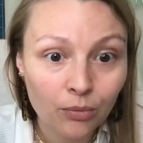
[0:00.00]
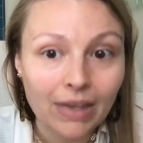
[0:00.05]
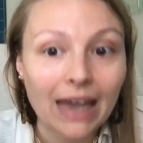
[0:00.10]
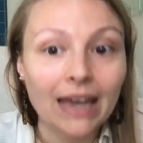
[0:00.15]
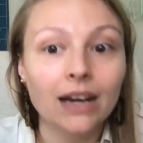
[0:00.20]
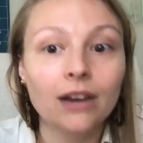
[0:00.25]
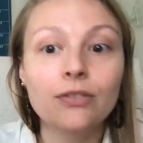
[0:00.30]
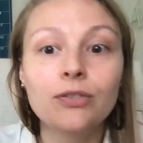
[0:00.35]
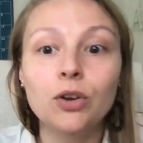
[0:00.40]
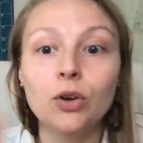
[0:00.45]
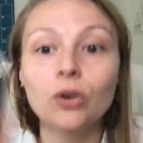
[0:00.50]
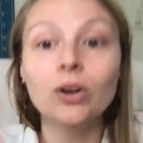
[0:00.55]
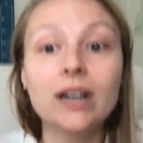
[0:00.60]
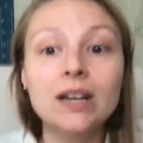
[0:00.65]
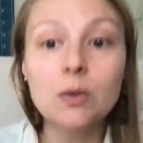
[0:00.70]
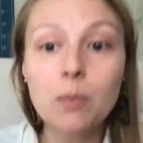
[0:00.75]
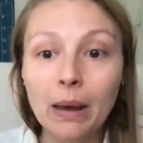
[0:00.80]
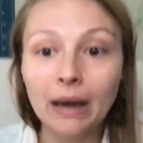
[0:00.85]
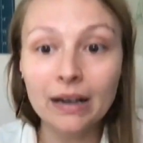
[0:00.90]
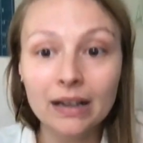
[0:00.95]
And if you're
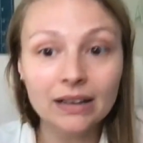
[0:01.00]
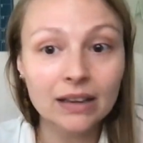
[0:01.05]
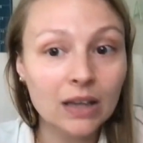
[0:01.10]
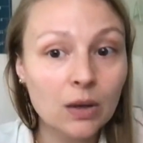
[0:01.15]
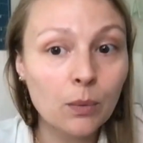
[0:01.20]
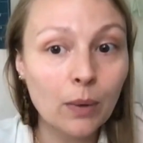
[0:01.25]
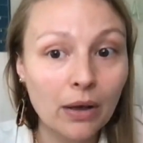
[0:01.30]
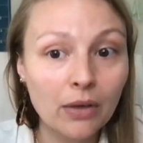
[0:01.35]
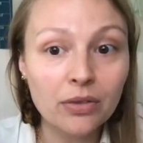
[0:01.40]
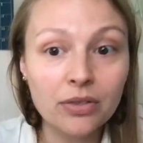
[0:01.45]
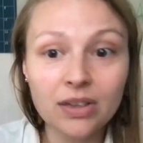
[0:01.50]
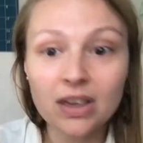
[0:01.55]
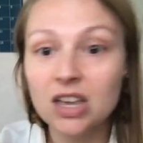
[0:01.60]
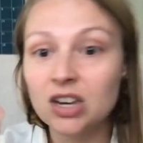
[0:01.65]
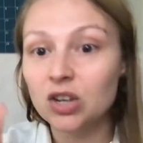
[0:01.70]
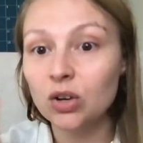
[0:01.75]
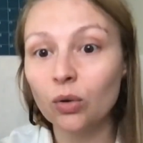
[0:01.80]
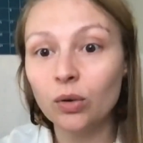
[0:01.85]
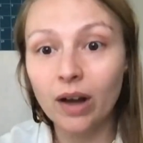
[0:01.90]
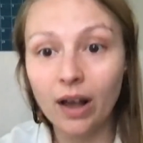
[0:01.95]
independently wealthy and
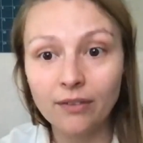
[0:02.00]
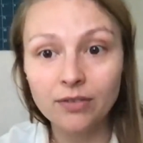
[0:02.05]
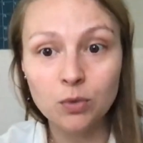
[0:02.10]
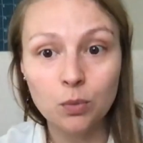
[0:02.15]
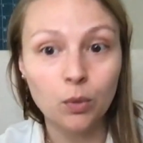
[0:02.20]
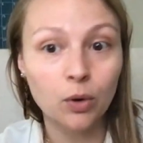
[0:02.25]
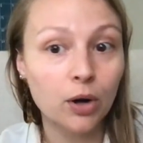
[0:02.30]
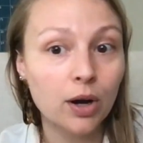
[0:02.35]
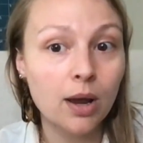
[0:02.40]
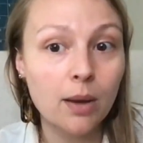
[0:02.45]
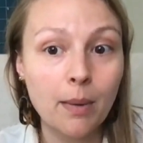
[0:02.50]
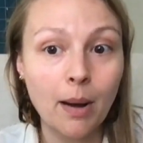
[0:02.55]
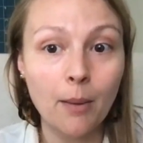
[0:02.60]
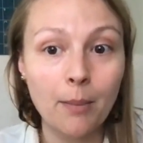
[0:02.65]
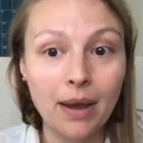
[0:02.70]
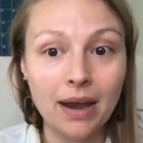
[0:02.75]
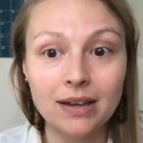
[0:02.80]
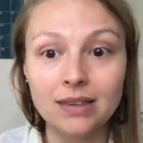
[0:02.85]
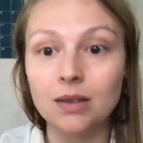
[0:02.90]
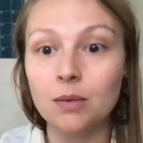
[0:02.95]
you don't have to worry about
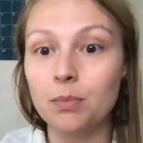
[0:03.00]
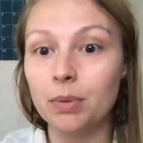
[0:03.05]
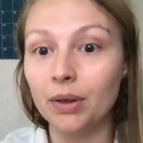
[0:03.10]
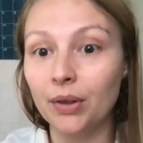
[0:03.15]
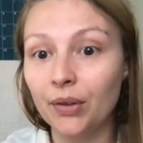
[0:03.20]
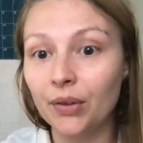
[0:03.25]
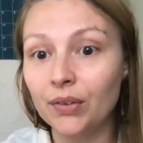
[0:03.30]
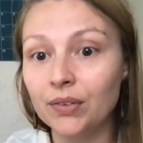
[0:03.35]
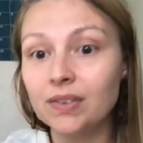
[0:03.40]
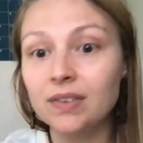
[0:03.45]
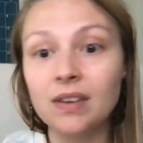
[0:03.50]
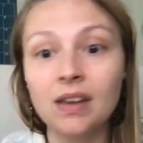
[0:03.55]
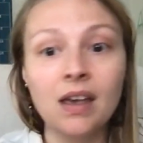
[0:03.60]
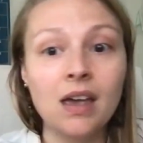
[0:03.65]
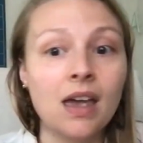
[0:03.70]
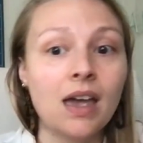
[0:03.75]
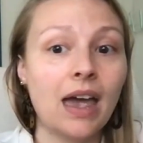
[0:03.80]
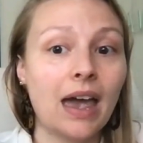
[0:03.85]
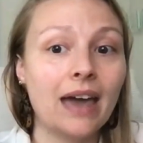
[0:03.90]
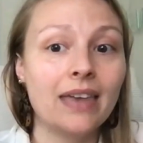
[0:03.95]
paying the bills,
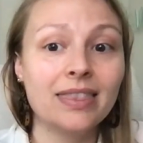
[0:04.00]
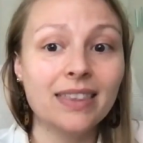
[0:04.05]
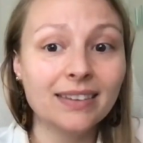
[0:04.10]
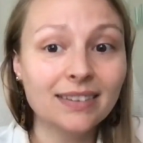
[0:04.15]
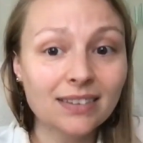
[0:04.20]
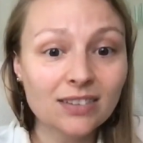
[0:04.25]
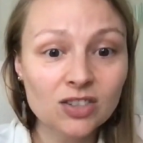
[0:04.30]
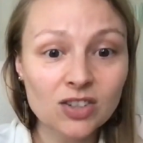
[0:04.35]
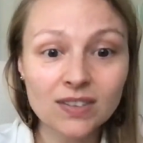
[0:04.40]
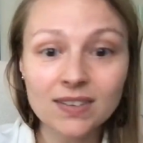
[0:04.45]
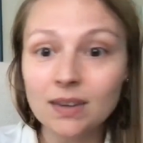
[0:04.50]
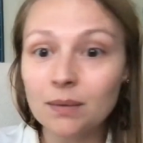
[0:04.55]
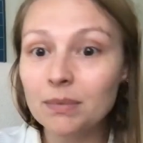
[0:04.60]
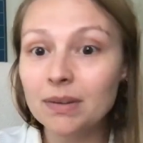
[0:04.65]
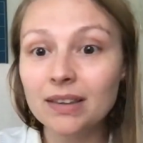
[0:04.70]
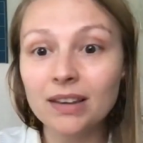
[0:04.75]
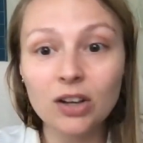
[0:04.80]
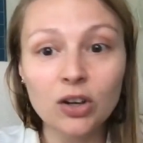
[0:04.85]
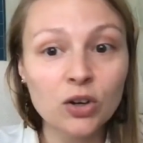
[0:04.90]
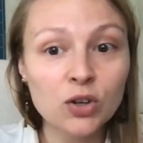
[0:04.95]
and this is just something
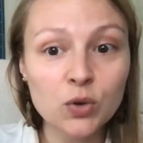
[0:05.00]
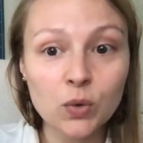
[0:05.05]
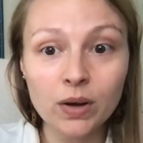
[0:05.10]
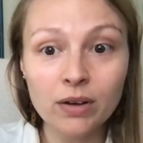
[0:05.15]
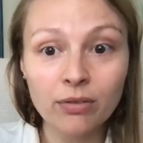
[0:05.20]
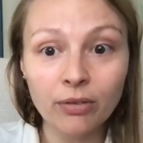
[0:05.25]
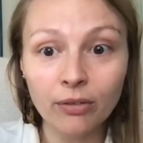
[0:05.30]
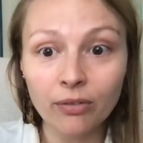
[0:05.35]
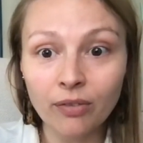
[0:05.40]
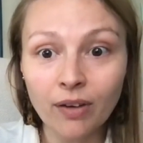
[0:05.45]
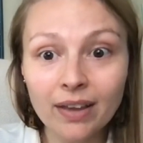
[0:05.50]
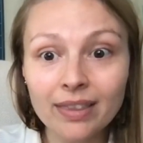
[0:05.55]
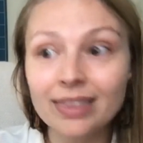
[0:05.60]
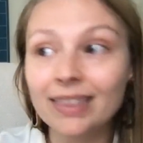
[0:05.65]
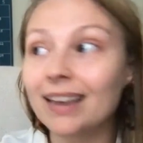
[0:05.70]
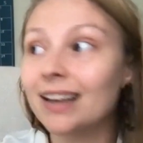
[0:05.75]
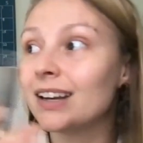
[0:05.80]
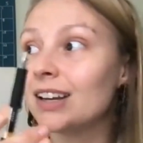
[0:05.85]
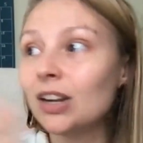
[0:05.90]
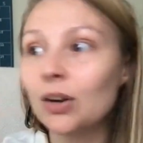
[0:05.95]
that you're doing for fun,
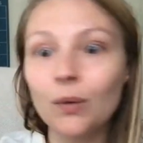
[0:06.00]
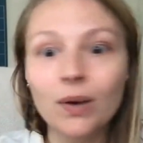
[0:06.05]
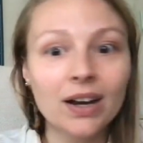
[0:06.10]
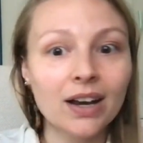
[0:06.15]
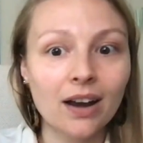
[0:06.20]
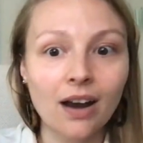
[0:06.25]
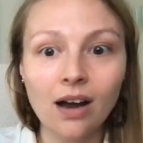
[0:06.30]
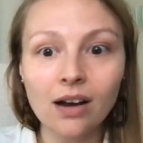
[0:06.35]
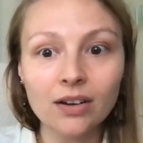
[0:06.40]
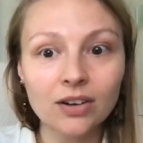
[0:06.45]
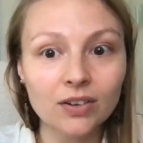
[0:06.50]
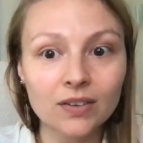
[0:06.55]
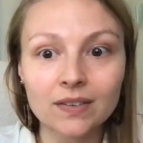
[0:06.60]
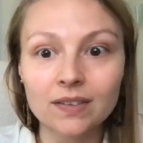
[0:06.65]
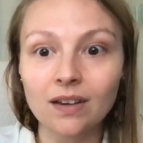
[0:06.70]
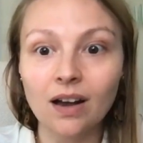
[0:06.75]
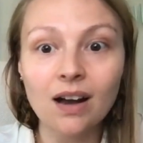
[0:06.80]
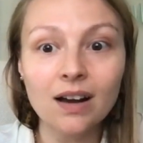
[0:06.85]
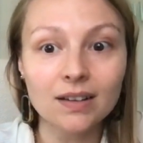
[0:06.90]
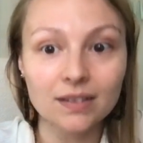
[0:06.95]
then you know what? Knock your
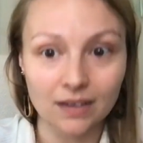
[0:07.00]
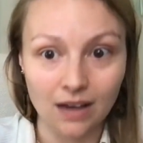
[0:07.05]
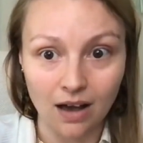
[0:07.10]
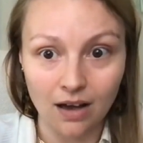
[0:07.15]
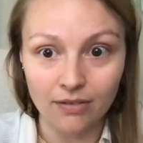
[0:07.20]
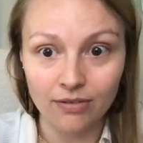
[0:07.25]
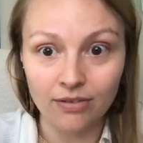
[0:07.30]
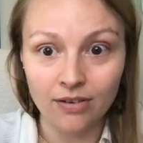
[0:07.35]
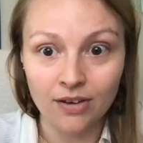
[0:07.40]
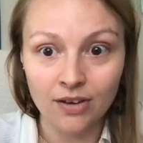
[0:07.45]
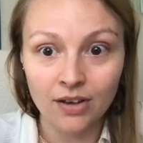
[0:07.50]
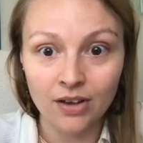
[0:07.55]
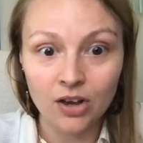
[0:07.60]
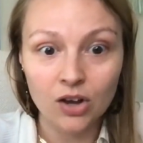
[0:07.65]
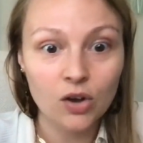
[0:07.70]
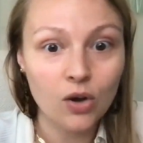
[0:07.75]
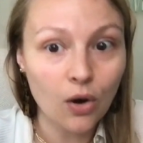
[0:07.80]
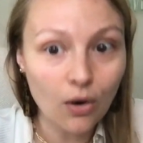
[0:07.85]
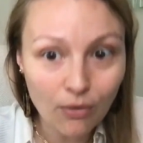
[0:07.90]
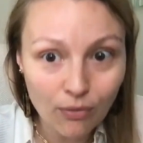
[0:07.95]
socks off.
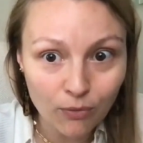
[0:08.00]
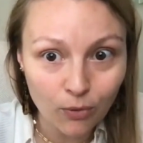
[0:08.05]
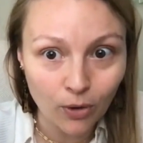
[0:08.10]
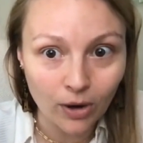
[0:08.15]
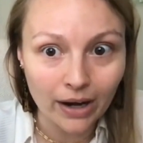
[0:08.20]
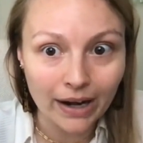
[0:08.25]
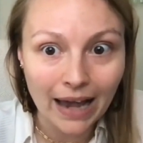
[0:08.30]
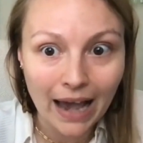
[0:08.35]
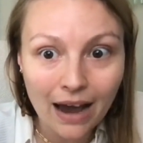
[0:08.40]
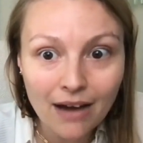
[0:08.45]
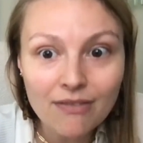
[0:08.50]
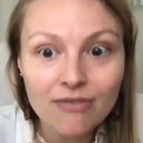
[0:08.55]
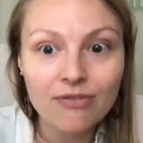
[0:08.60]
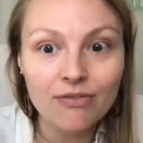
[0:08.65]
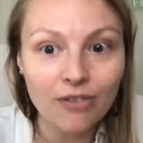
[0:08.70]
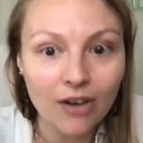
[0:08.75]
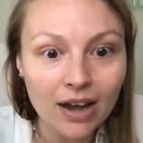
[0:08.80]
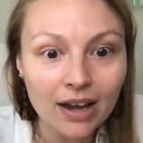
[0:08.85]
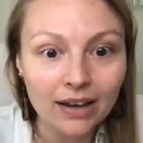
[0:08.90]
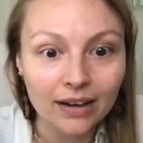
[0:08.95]
Go for it. Have
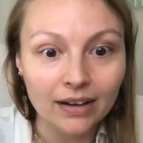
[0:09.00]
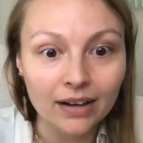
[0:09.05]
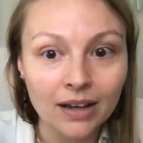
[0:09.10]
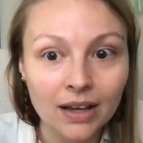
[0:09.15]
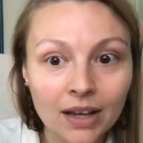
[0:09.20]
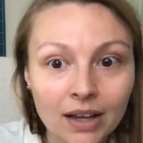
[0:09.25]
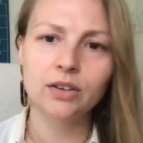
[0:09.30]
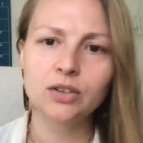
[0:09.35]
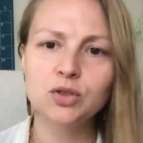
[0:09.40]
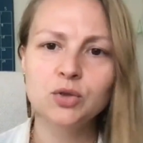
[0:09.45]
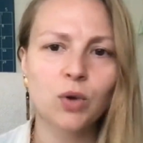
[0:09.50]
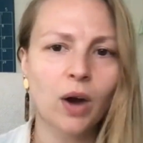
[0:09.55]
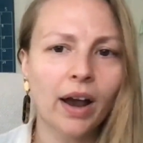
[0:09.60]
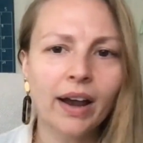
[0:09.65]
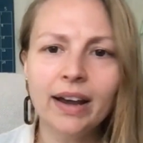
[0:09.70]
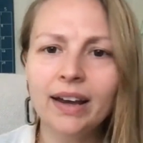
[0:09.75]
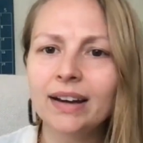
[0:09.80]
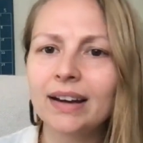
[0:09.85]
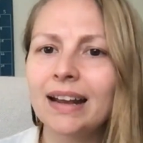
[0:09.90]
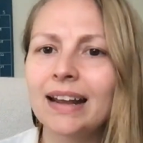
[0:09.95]
fun.
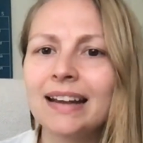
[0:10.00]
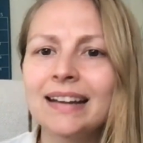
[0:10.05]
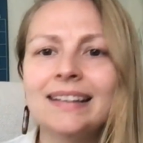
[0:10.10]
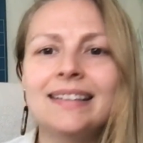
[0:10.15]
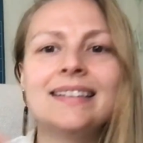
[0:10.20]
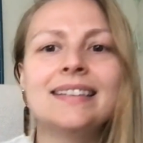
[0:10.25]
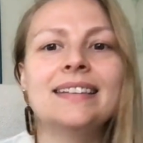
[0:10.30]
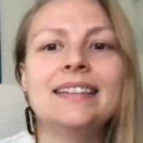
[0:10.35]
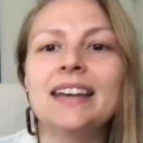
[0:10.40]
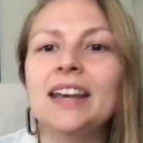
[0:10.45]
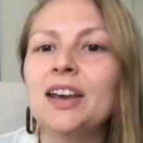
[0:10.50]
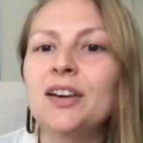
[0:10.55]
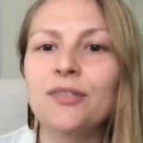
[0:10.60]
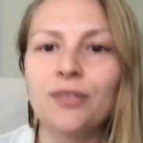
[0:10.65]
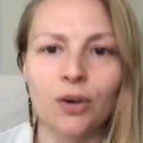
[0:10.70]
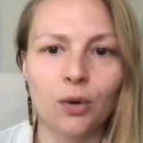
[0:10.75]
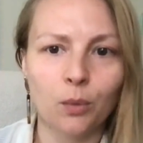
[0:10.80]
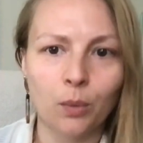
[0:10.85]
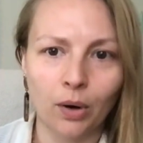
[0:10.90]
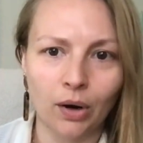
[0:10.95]
Try it and see if
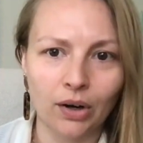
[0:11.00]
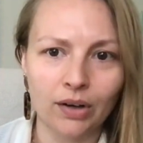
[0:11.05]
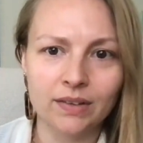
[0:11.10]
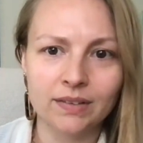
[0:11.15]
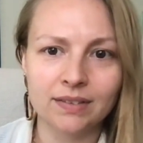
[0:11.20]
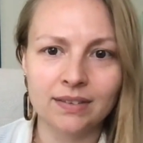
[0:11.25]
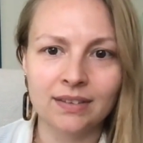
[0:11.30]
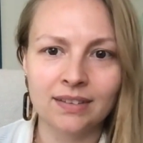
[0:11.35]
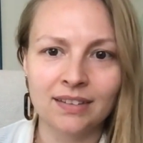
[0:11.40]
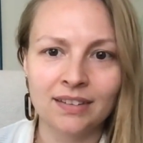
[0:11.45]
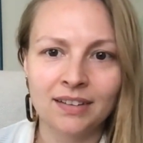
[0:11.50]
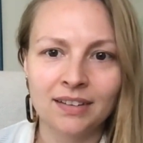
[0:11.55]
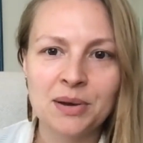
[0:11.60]
it works.